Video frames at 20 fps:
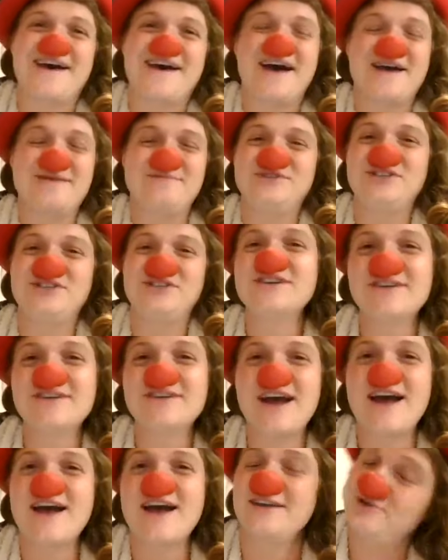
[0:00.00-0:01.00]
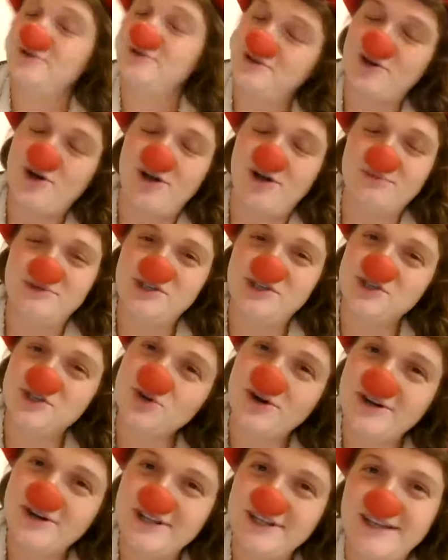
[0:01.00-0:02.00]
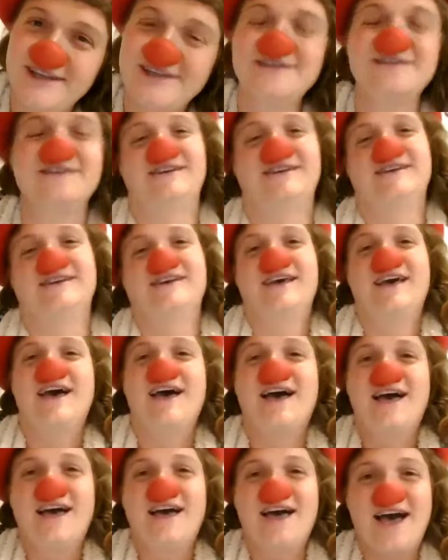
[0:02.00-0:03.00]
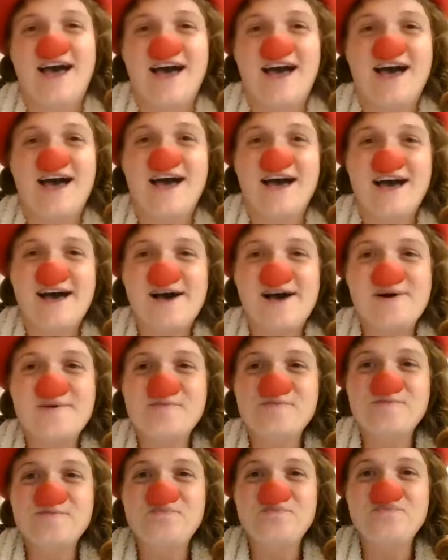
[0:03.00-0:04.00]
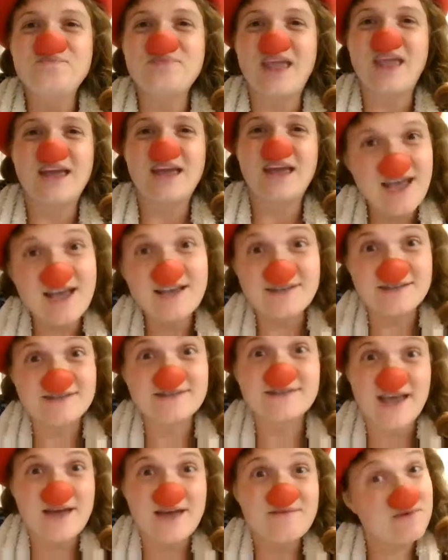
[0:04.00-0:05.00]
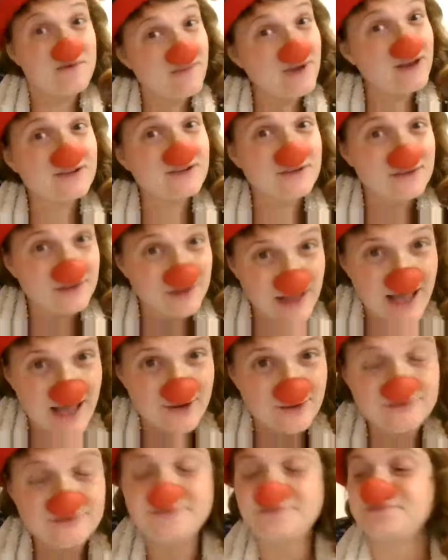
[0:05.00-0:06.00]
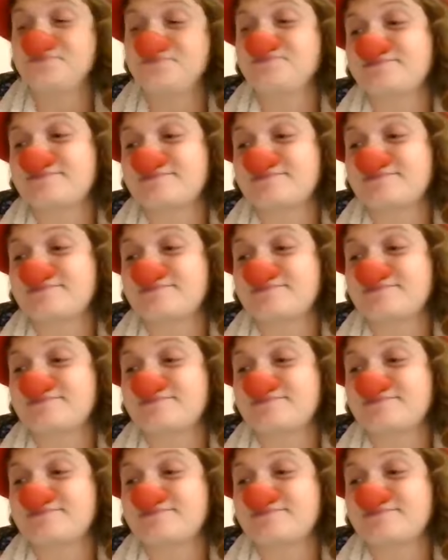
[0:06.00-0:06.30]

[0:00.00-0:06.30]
I'm Shira. You can call me Shorty. And yes, I'm a medical clown.